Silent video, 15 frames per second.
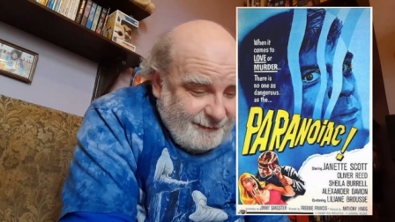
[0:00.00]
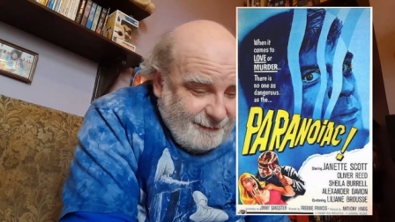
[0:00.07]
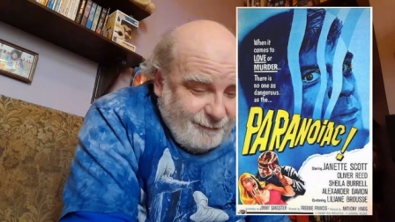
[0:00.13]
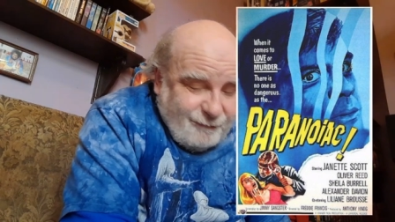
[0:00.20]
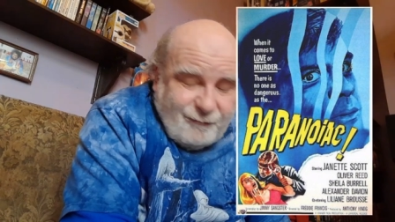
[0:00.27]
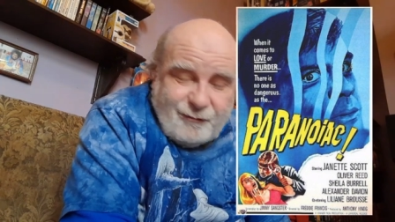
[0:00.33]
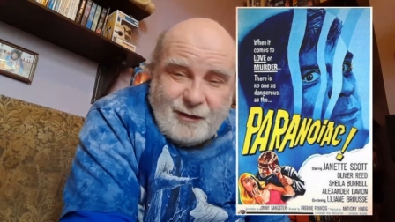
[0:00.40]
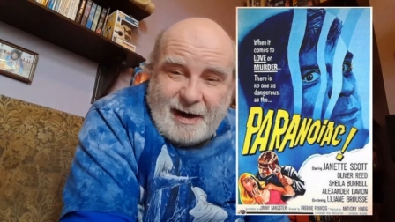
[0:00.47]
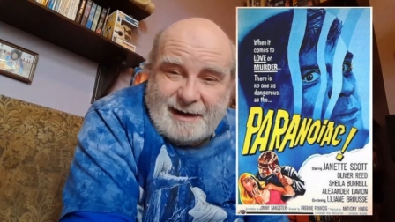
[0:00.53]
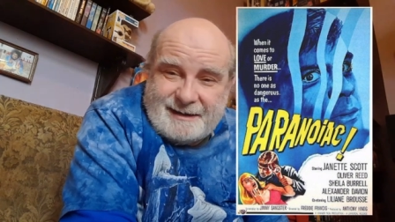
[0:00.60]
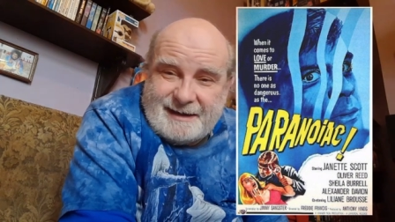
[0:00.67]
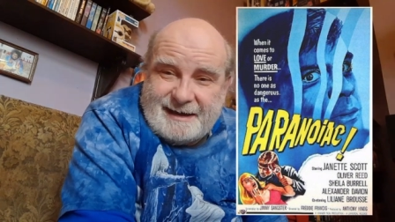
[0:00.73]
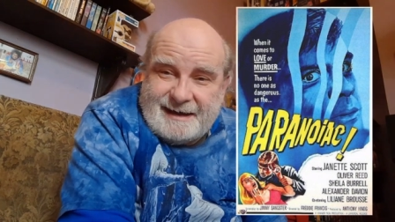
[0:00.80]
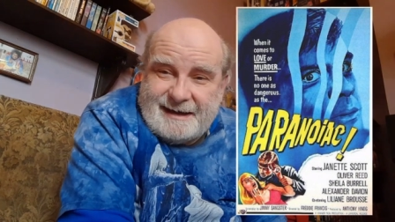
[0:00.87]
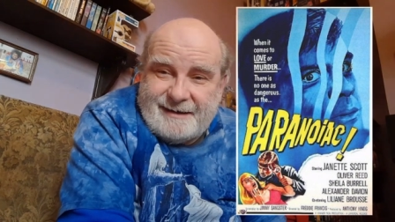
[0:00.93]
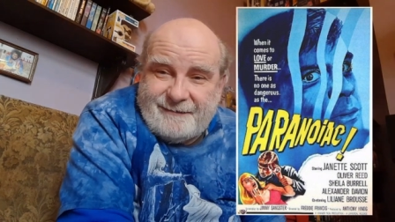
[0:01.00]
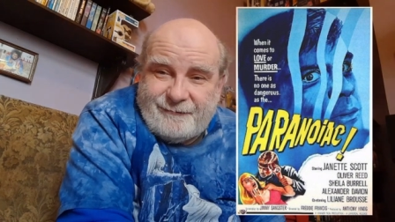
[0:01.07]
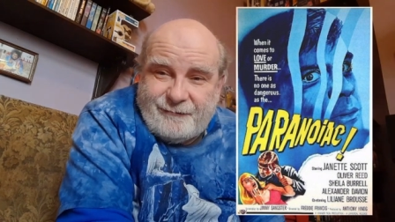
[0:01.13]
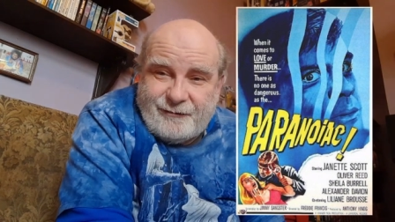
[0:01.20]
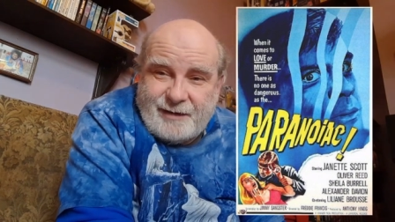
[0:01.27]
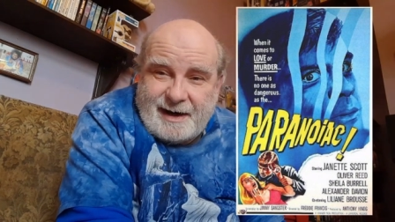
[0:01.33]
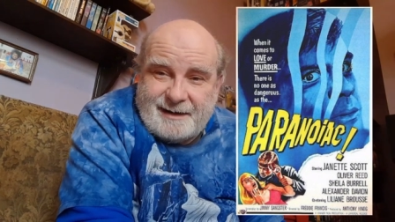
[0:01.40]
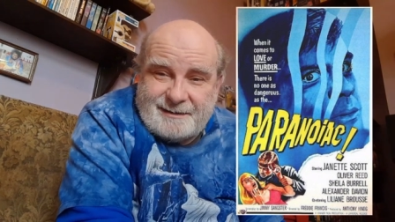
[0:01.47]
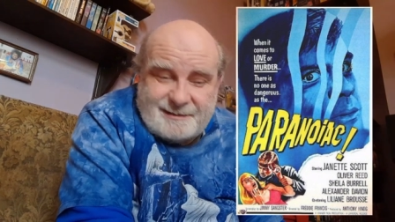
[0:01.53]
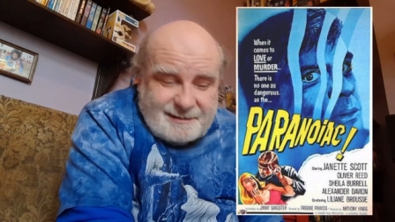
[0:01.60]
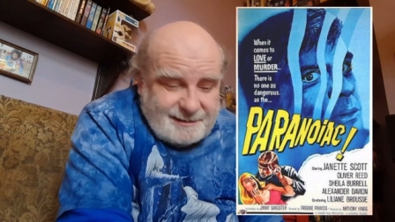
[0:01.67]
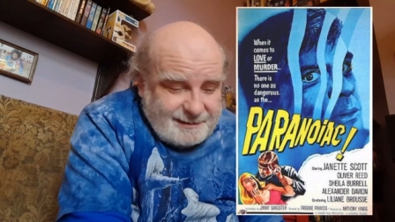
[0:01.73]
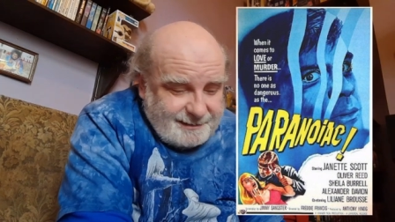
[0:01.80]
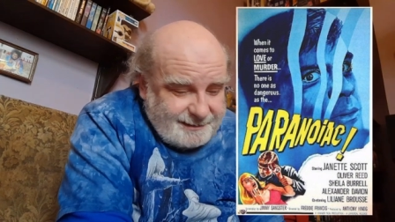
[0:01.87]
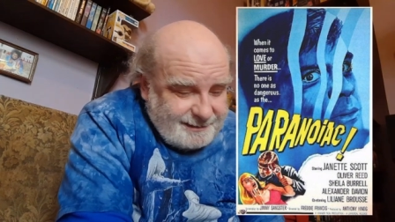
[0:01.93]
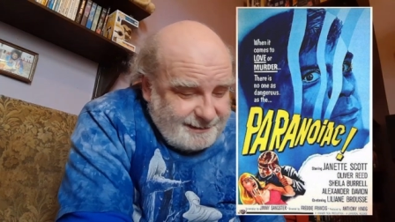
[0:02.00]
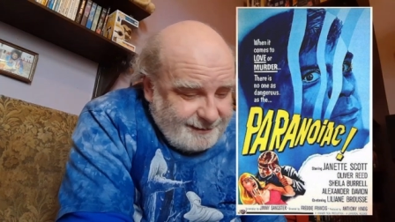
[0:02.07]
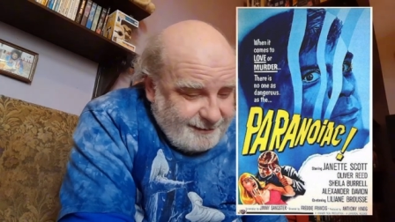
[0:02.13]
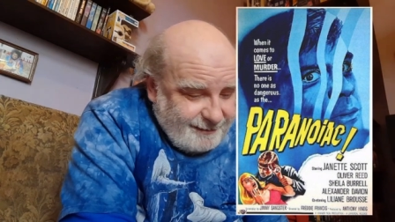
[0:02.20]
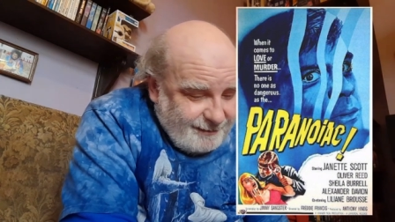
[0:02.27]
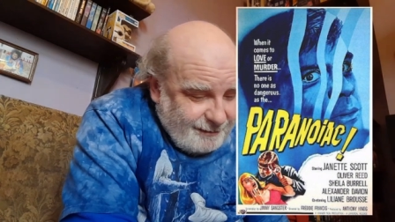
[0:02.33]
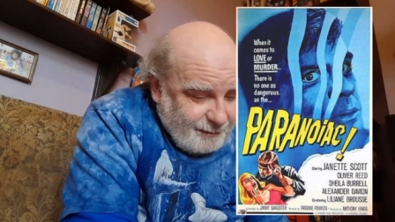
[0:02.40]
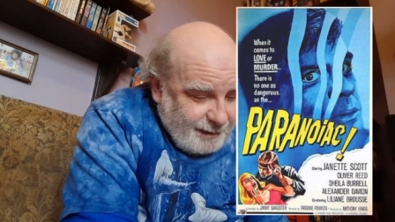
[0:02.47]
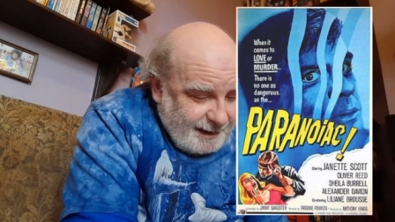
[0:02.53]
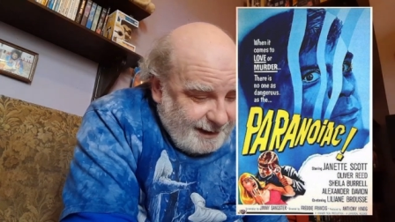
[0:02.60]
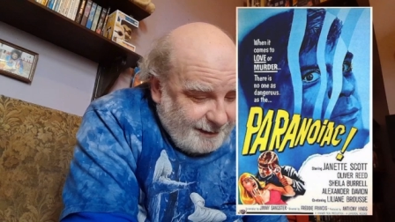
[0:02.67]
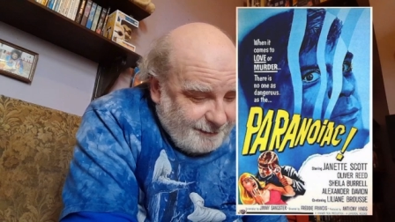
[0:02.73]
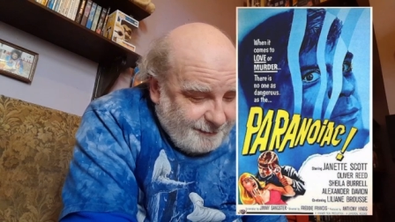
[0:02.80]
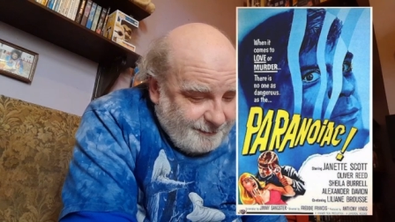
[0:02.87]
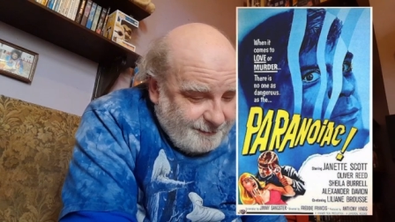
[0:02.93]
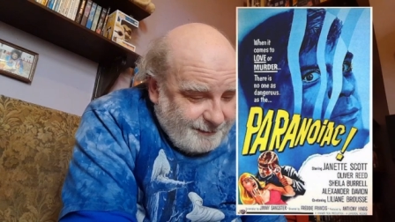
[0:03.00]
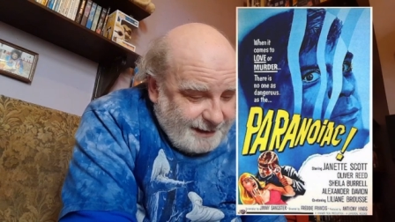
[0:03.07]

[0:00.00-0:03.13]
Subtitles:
Freddie Francis. Wow.